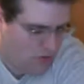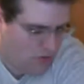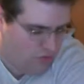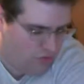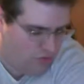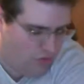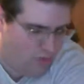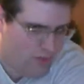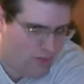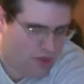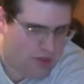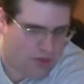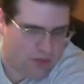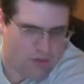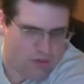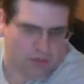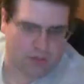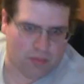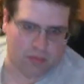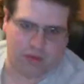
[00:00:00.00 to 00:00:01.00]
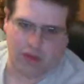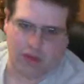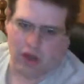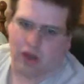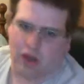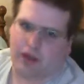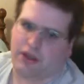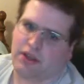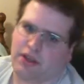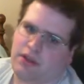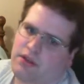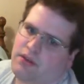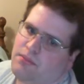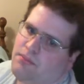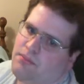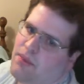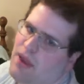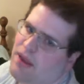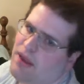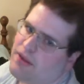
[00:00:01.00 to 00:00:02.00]
so me and her were
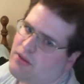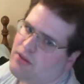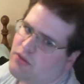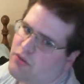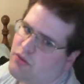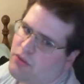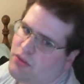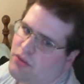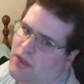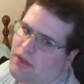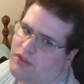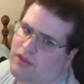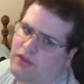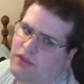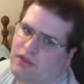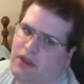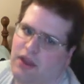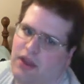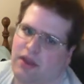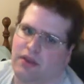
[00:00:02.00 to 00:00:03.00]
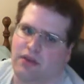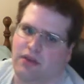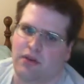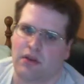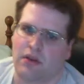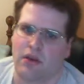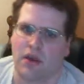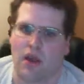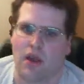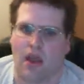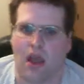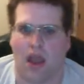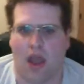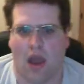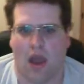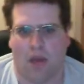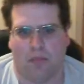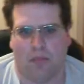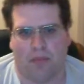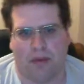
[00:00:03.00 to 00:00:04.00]
talking back in 2010.
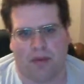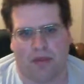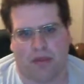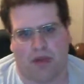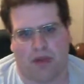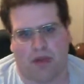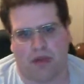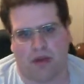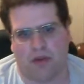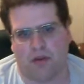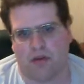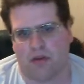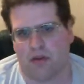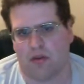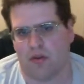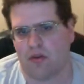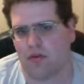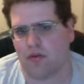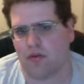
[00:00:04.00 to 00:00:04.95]
But then,